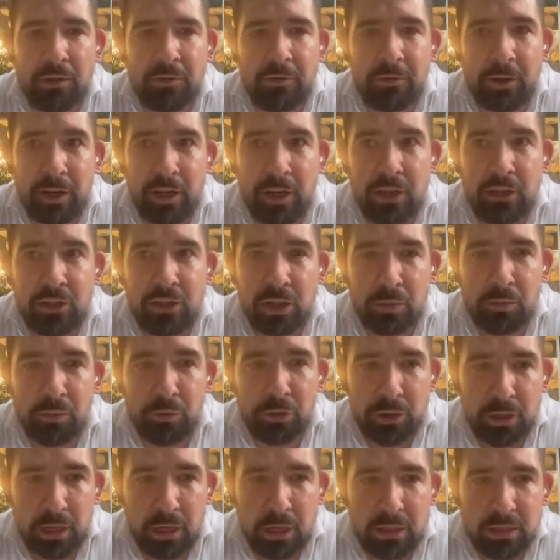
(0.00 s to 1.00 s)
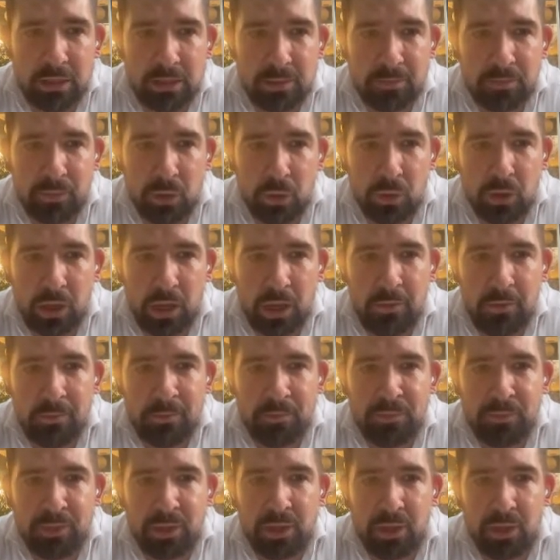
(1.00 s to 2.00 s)
of financial product,
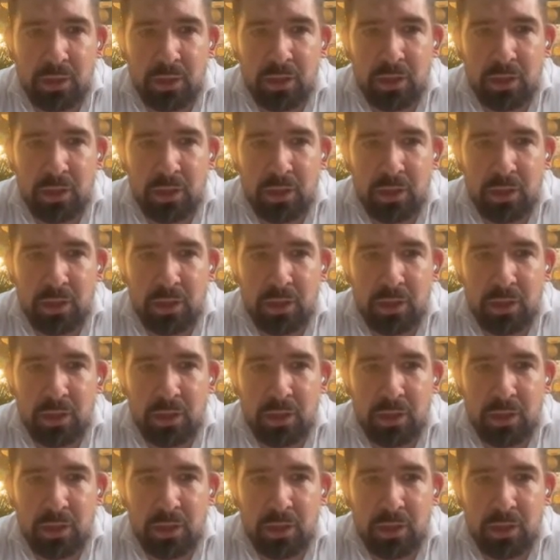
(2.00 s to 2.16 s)
okay,